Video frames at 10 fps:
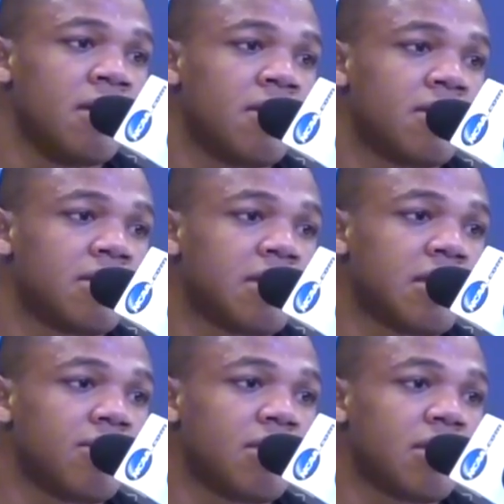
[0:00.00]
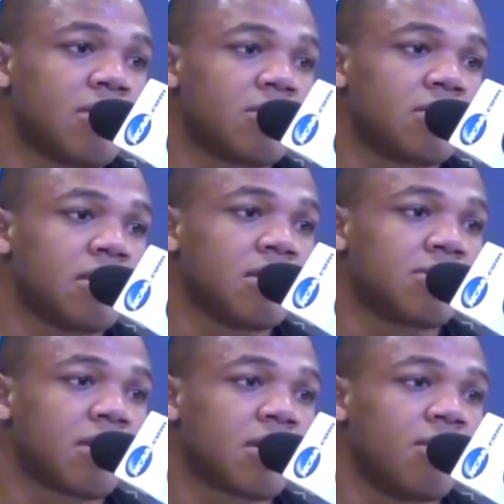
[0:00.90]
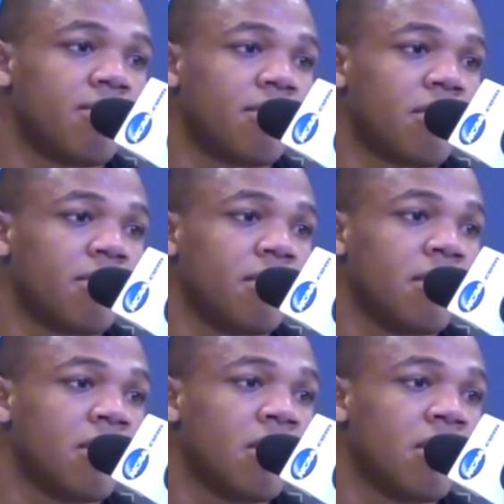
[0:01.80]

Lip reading: and the team, and he understands where I come from.